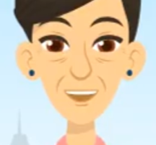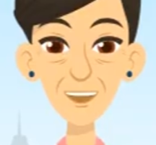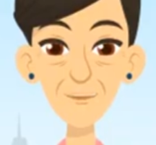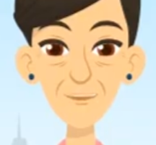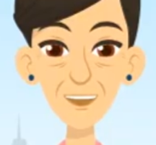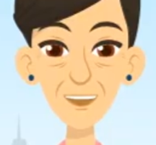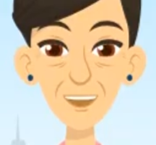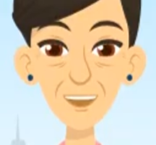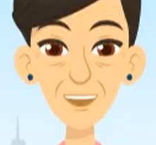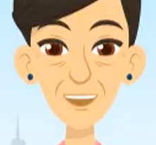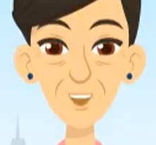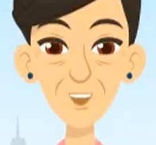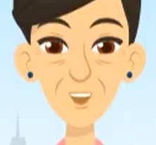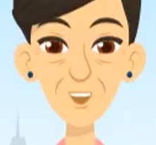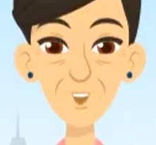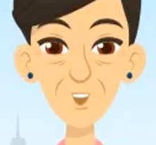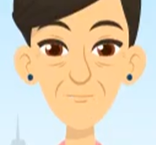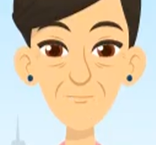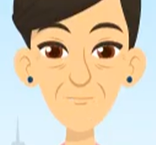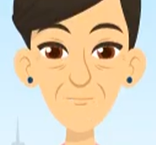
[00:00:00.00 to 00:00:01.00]
Practice.
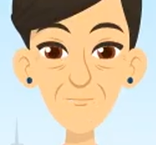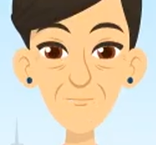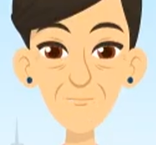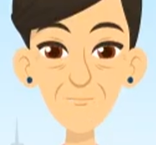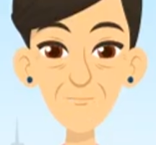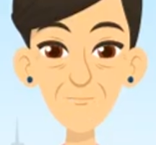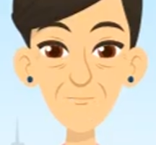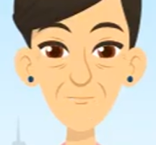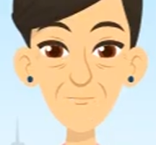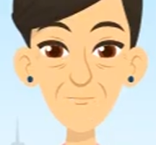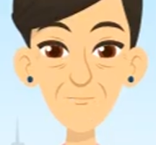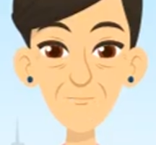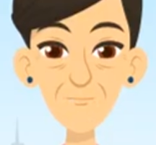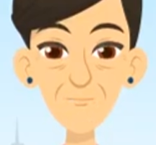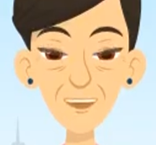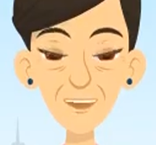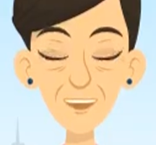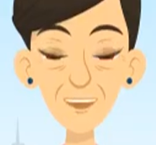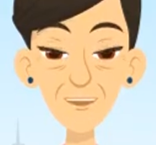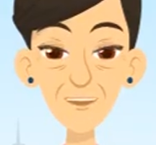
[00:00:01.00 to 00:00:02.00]

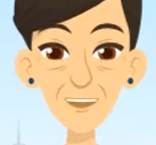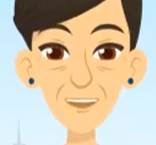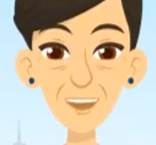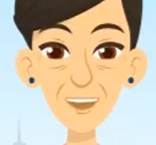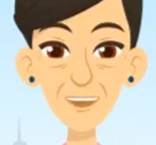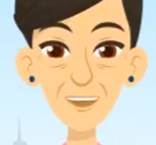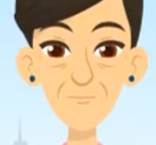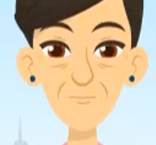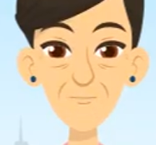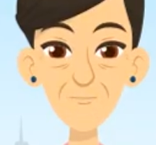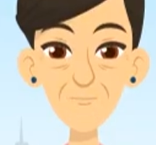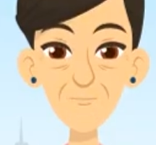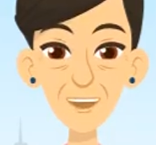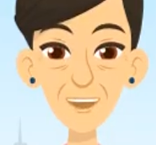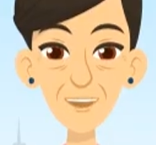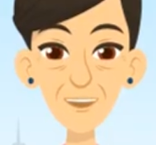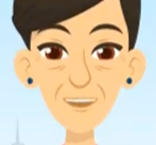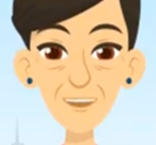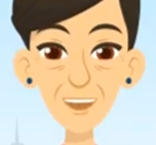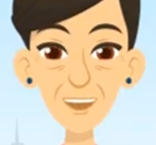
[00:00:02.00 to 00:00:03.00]
Today, we
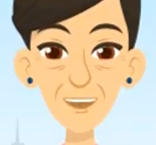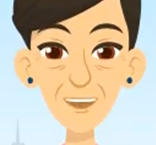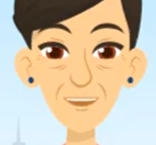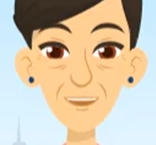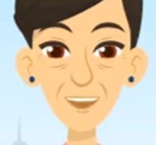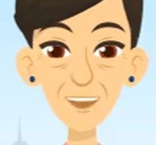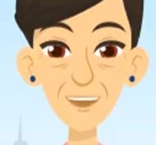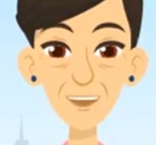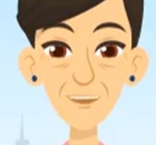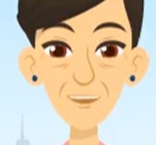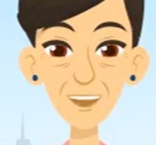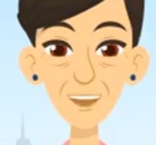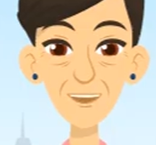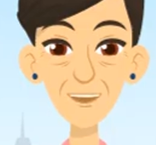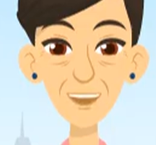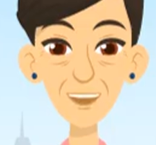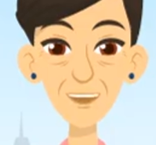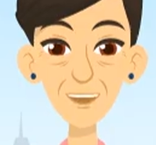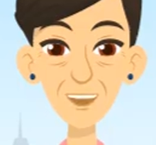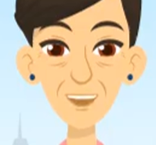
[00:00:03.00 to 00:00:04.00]
will go over
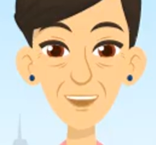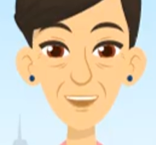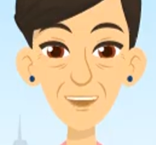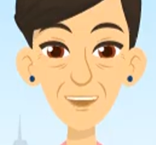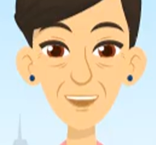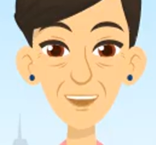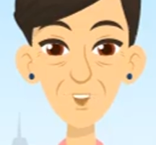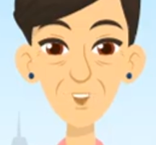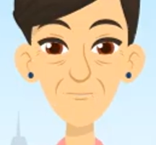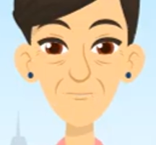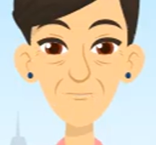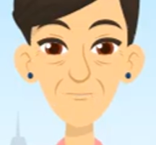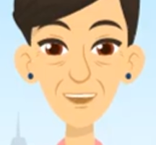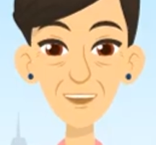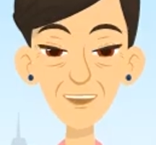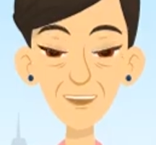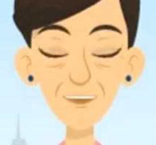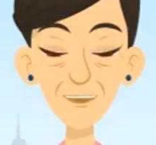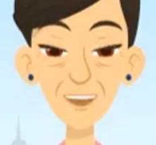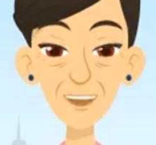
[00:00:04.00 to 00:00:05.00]
Section 2,
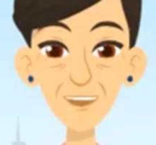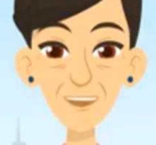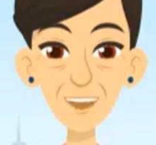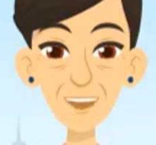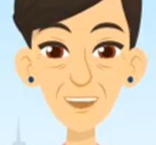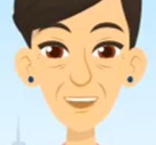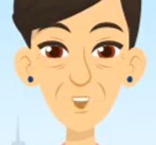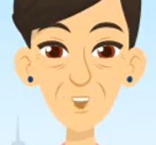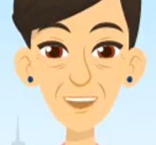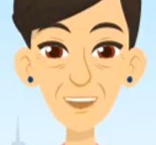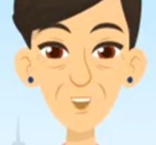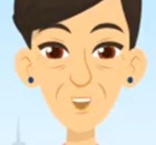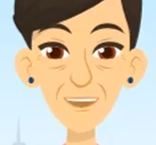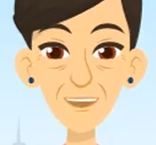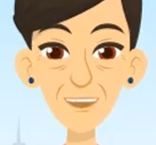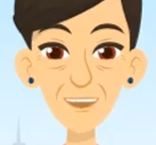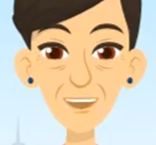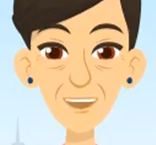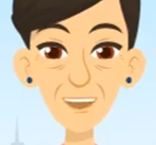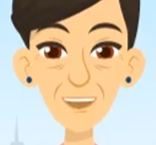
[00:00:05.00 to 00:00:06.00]
Branches of the
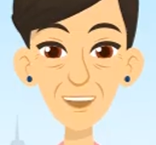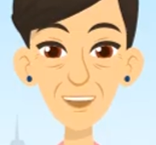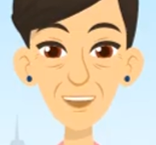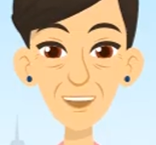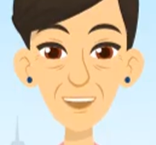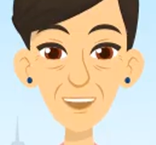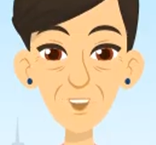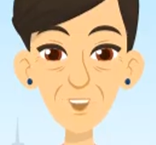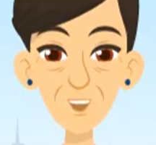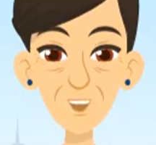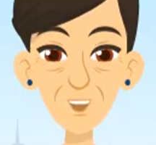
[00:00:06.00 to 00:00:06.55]
Federal Government.